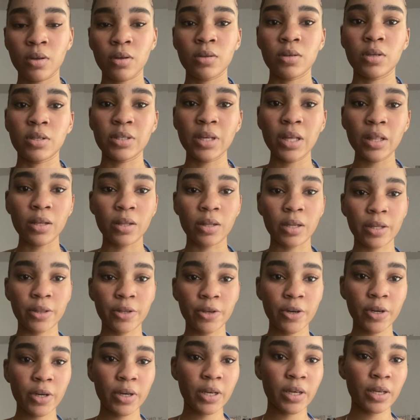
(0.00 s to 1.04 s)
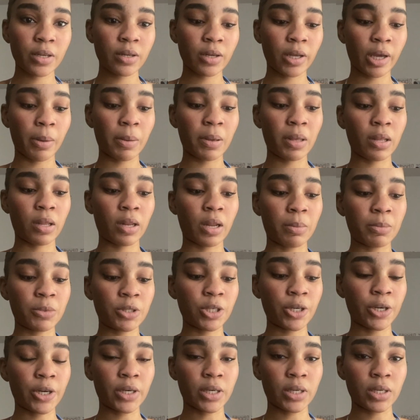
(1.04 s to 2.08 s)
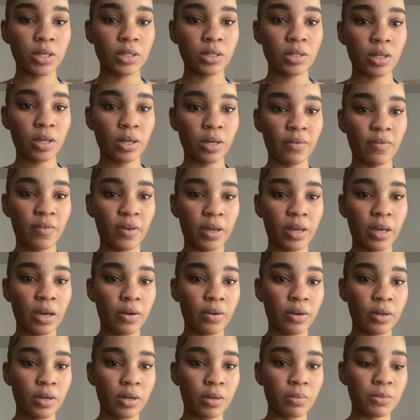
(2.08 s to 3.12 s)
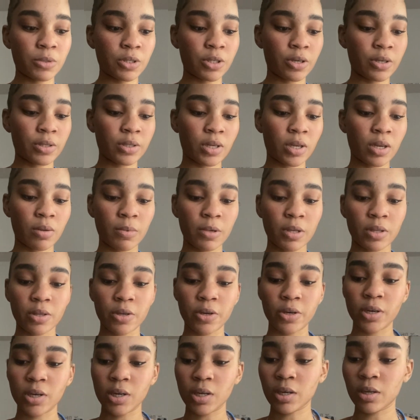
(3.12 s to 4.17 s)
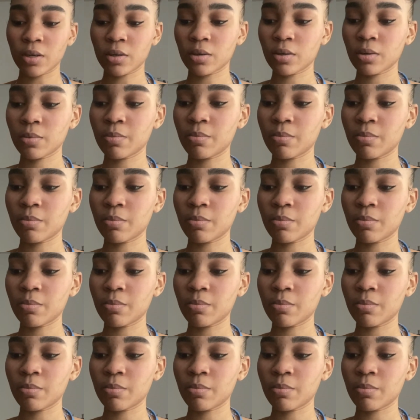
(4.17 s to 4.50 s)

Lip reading: Does it look like 39? I mean, I'm sure it is. Like if I count it, I'm sure it's gonna be 39.